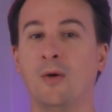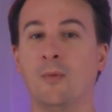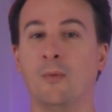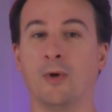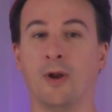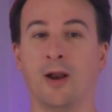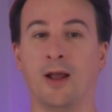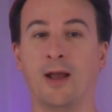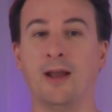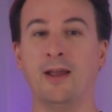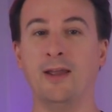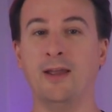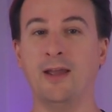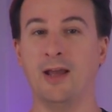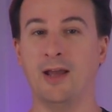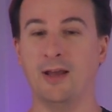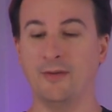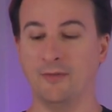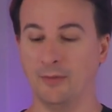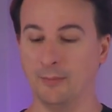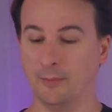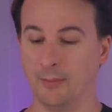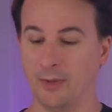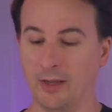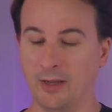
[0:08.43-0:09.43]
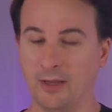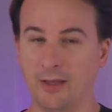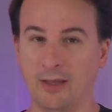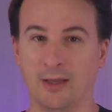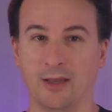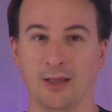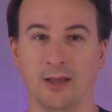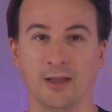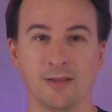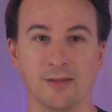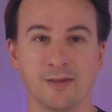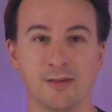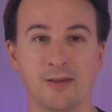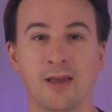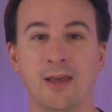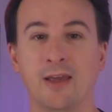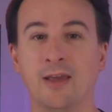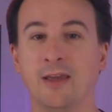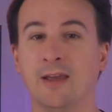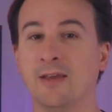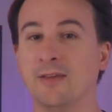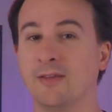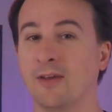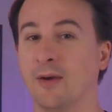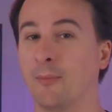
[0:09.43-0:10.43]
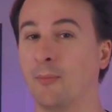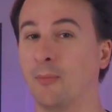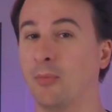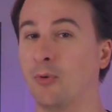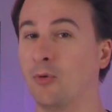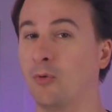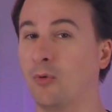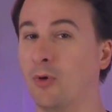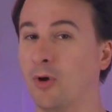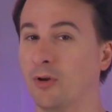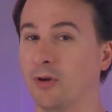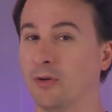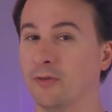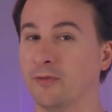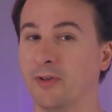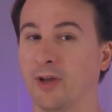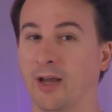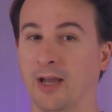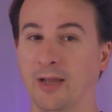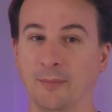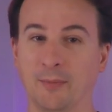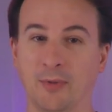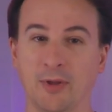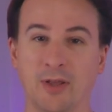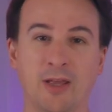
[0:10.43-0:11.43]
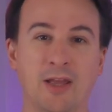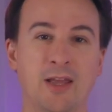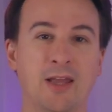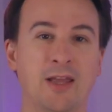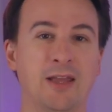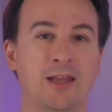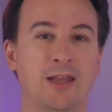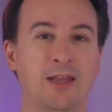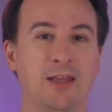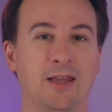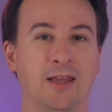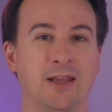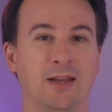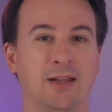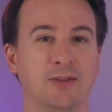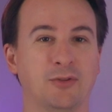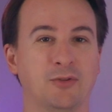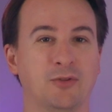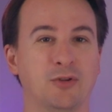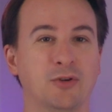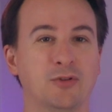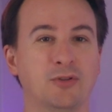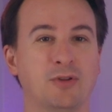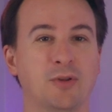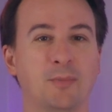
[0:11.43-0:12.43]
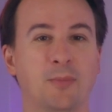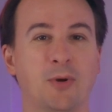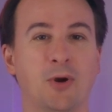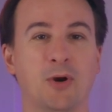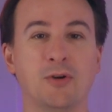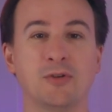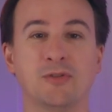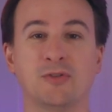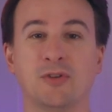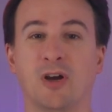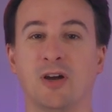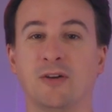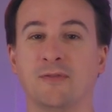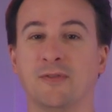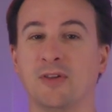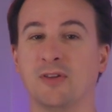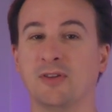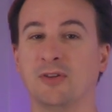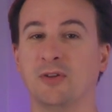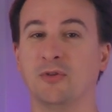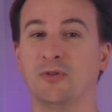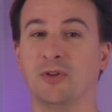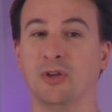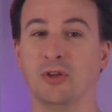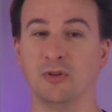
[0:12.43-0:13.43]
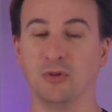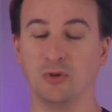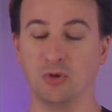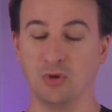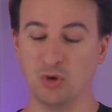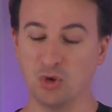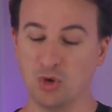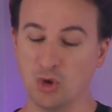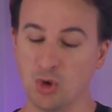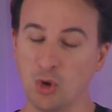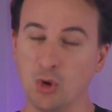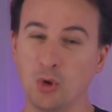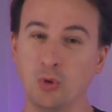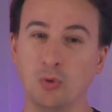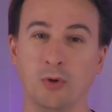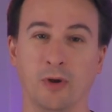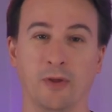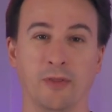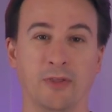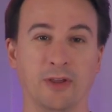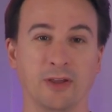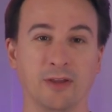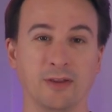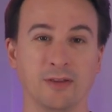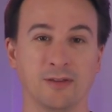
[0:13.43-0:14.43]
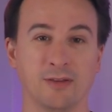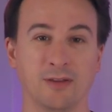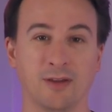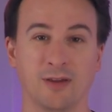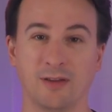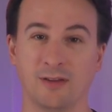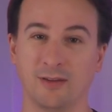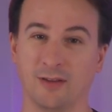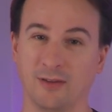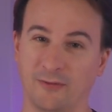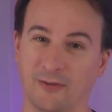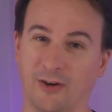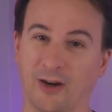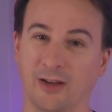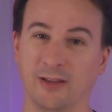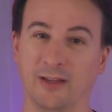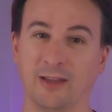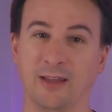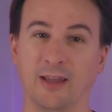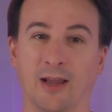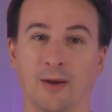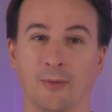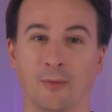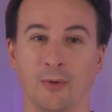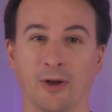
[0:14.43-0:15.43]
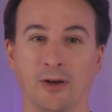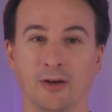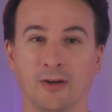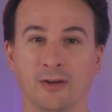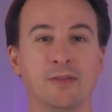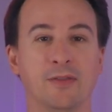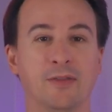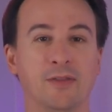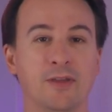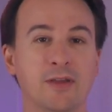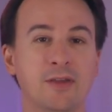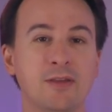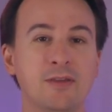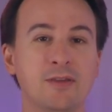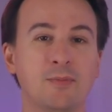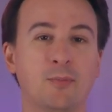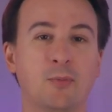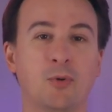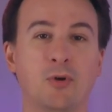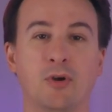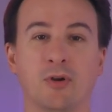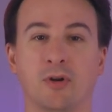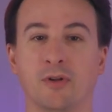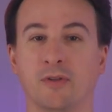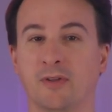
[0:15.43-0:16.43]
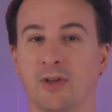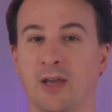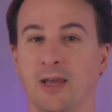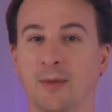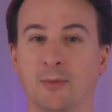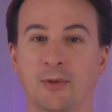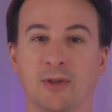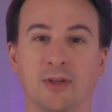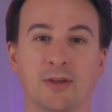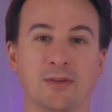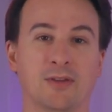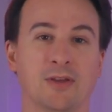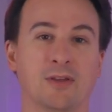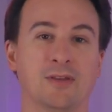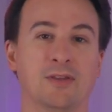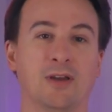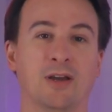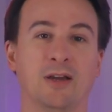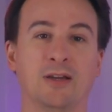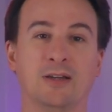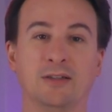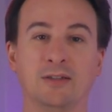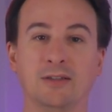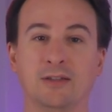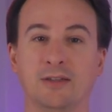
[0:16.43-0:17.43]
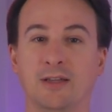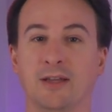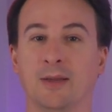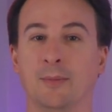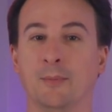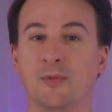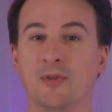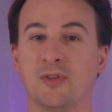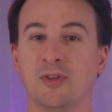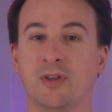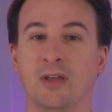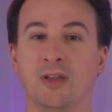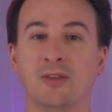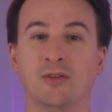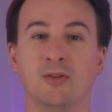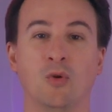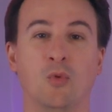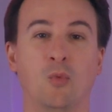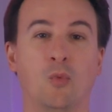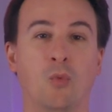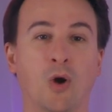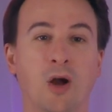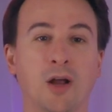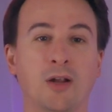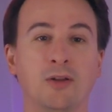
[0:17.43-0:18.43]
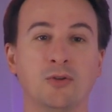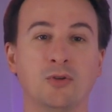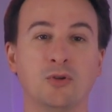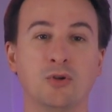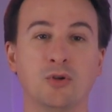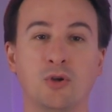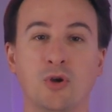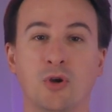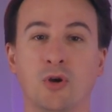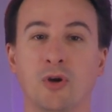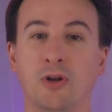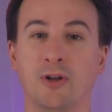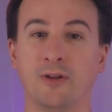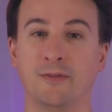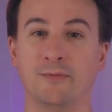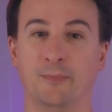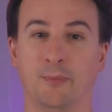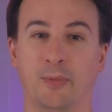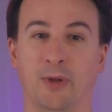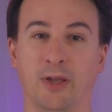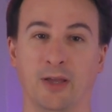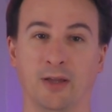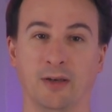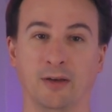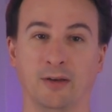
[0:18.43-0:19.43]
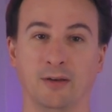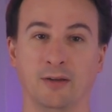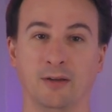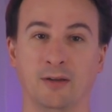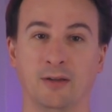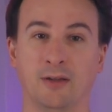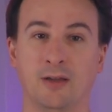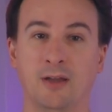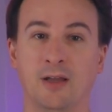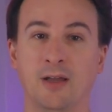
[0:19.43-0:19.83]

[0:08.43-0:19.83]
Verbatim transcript: What I have in my hands is a prototype, and it took the post office losing 2 of these to finally get one. This prototype gives us a glimpse into what could have been.